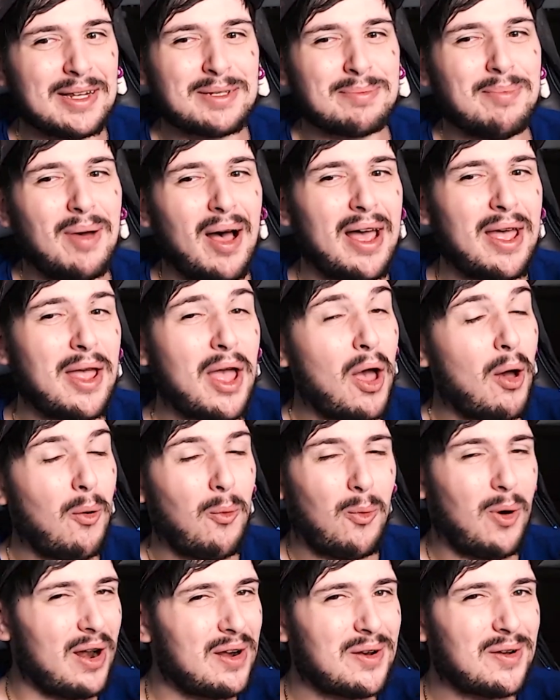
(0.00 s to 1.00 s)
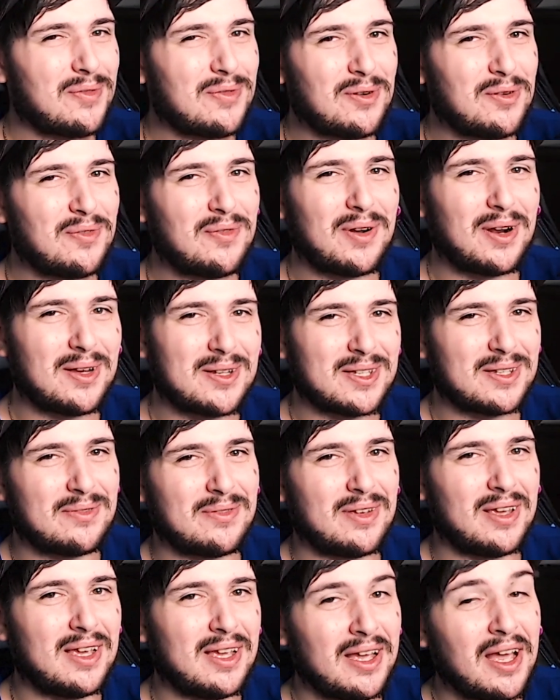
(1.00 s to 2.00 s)
my wonderful
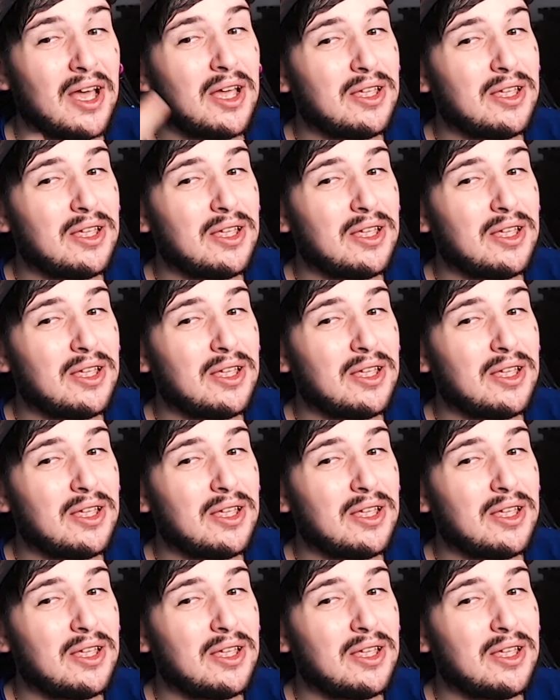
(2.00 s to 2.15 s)
philosophy.